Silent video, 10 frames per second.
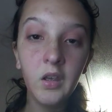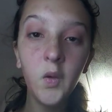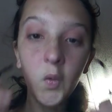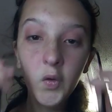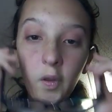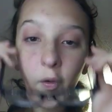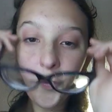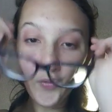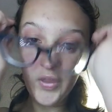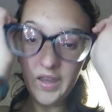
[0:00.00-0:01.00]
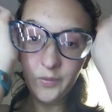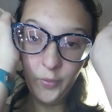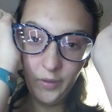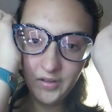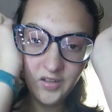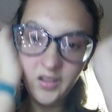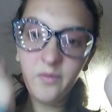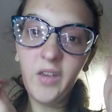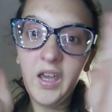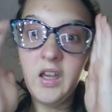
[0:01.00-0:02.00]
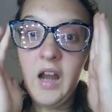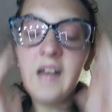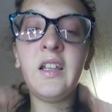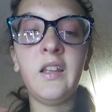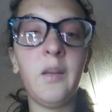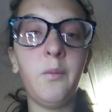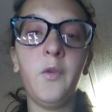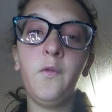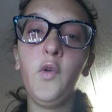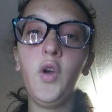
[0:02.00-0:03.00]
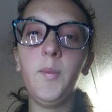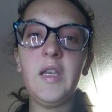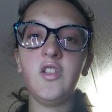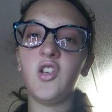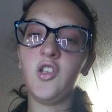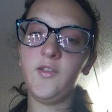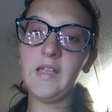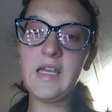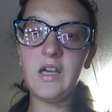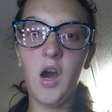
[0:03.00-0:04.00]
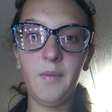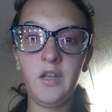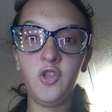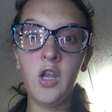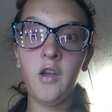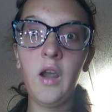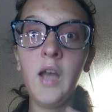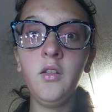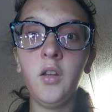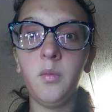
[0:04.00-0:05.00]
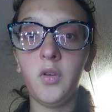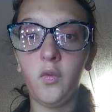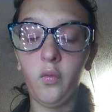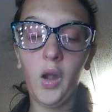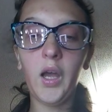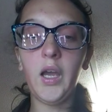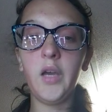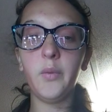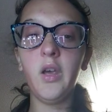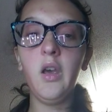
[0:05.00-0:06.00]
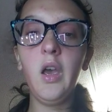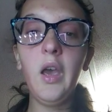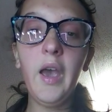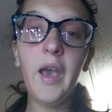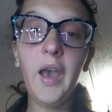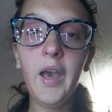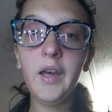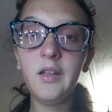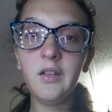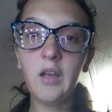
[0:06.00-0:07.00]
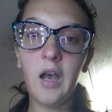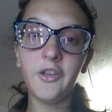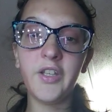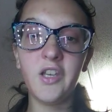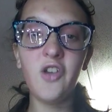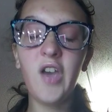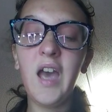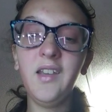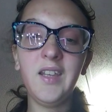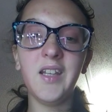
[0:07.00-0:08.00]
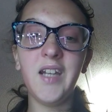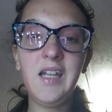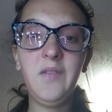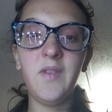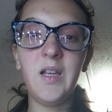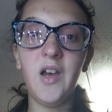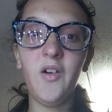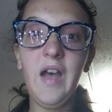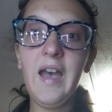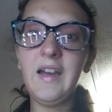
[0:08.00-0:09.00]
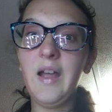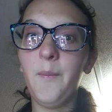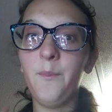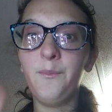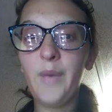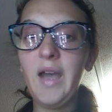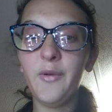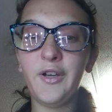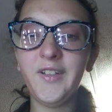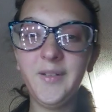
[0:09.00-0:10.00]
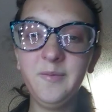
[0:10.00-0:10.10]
So thanks for watching the vid. As I said before, make sure you like, comment, share, and subscribe. And I'll see you guys in the next video. Bye, world!